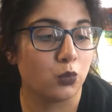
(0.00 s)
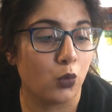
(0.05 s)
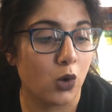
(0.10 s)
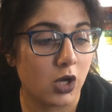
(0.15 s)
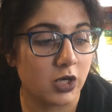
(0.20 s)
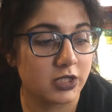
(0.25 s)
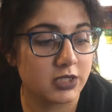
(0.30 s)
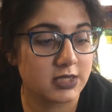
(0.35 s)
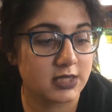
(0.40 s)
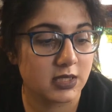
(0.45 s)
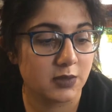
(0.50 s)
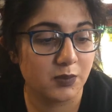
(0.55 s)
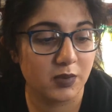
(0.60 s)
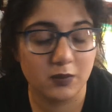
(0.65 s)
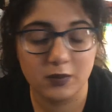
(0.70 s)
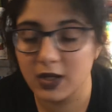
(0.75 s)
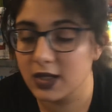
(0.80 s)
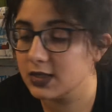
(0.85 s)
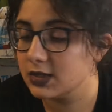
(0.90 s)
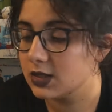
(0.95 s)
water
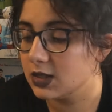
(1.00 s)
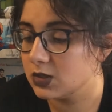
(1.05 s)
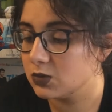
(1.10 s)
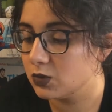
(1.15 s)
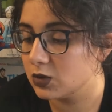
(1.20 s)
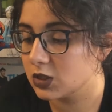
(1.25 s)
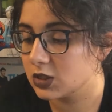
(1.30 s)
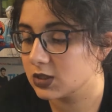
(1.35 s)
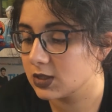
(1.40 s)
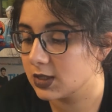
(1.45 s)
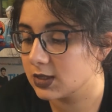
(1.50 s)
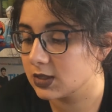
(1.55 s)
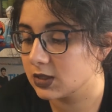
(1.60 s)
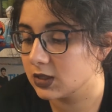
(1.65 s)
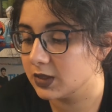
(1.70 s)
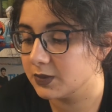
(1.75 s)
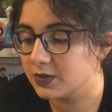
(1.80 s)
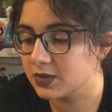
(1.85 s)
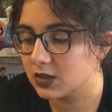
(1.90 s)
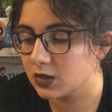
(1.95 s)
sleeping mask. This one just says
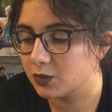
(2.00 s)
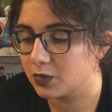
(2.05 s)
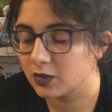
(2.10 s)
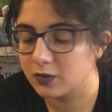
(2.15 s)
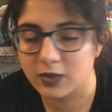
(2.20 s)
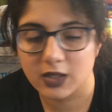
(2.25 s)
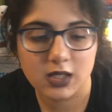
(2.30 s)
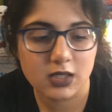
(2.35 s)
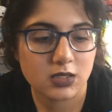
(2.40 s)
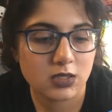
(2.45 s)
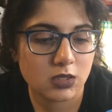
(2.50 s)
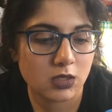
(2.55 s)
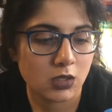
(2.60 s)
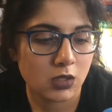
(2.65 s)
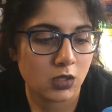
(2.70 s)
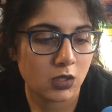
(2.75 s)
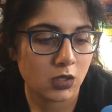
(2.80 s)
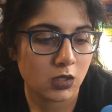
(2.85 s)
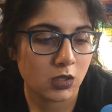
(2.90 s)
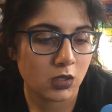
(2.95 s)
lip sleeping mask.
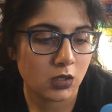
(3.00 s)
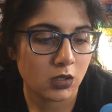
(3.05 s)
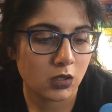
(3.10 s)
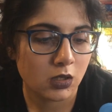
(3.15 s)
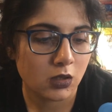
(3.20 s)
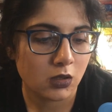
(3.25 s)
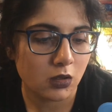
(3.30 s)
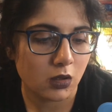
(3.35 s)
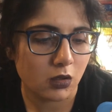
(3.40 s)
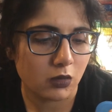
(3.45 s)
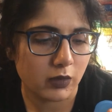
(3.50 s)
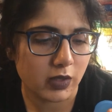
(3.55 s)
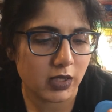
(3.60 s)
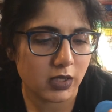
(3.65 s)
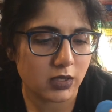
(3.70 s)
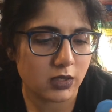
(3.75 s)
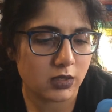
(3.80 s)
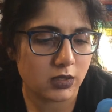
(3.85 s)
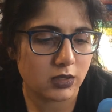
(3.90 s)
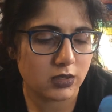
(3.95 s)
Oh, wait,
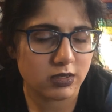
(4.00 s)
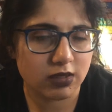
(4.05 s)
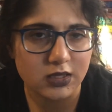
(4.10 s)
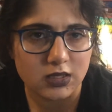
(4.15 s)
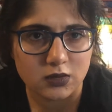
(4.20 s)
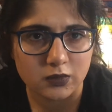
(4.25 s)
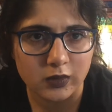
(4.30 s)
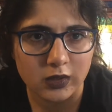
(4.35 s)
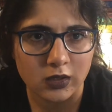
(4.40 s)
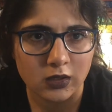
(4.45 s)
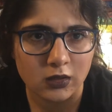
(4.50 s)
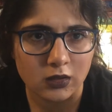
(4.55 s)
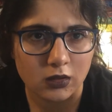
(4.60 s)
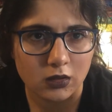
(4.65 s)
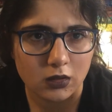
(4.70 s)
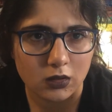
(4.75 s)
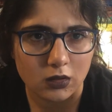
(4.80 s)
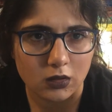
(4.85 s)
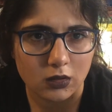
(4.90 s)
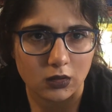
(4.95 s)
is this one
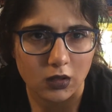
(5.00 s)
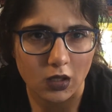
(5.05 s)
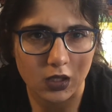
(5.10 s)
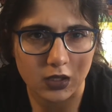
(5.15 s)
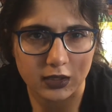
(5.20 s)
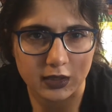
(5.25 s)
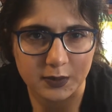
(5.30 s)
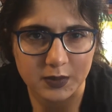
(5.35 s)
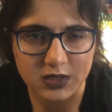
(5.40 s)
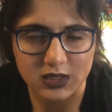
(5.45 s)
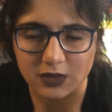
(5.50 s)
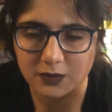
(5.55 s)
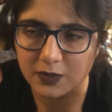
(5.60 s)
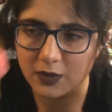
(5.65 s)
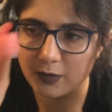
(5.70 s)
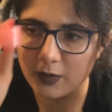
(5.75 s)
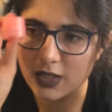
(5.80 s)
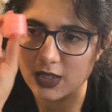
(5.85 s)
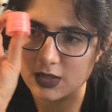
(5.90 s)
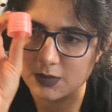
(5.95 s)
not a lip
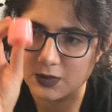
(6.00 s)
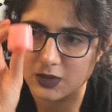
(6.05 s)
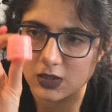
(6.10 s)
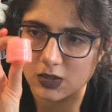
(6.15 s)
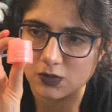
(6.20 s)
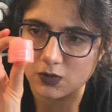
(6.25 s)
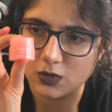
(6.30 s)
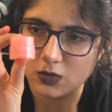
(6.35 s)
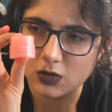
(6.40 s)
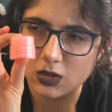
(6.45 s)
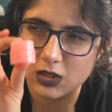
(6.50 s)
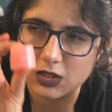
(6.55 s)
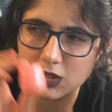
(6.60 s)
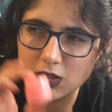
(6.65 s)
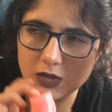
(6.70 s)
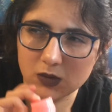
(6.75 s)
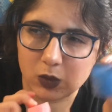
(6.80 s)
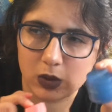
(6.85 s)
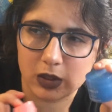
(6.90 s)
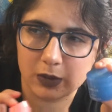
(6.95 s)
sleeping mask, but this one
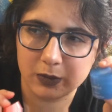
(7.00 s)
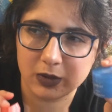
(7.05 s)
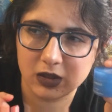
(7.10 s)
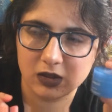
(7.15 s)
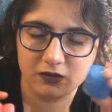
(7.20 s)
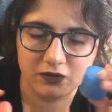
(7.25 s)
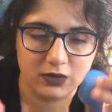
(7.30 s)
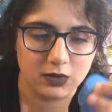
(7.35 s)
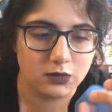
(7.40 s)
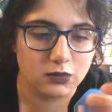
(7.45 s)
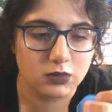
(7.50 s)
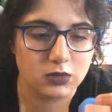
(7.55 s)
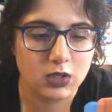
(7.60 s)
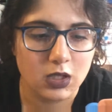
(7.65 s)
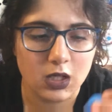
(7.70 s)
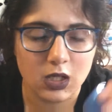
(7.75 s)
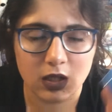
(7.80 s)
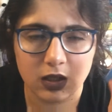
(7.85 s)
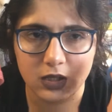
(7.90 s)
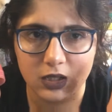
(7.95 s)
is? Wait, I'm confused.
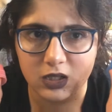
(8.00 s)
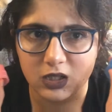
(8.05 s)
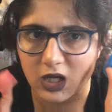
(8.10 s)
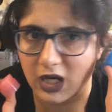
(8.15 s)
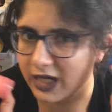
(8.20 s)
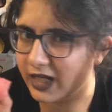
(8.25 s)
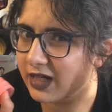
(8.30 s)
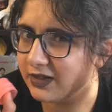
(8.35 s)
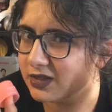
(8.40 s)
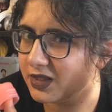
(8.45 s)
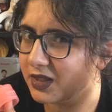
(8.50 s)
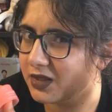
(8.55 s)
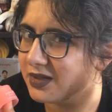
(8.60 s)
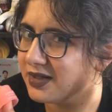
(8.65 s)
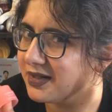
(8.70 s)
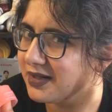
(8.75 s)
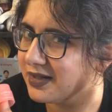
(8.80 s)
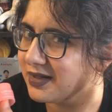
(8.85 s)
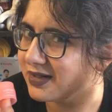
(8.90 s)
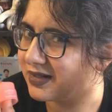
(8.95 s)
I'm going to have to
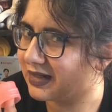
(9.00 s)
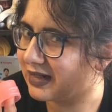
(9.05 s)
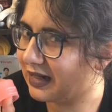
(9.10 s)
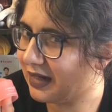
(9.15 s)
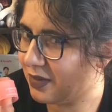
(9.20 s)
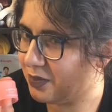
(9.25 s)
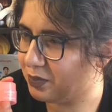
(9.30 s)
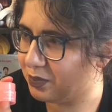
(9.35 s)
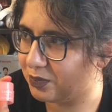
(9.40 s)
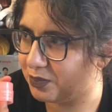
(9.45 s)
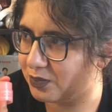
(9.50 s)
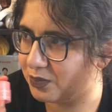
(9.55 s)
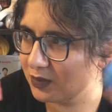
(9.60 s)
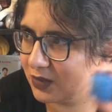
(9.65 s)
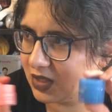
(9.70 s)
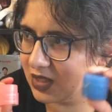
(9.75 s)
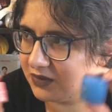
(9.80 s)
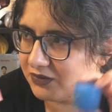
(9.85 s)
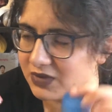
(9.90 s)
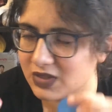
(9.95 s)
look up
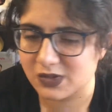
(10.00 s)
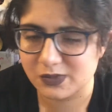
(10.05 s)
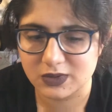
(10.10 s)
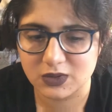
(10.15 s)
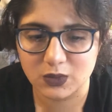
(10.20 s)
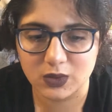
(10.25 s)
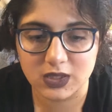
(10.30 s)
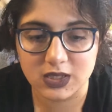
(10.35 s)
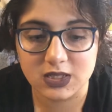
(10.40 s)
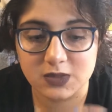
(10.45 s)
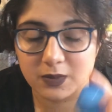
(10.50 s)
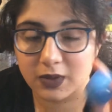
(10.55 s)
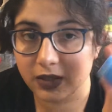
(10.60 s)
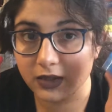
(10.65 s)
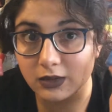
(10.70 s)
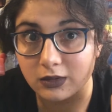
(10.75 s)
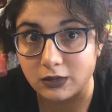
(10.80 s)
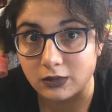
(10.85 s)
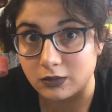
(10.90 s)
the difference between these, but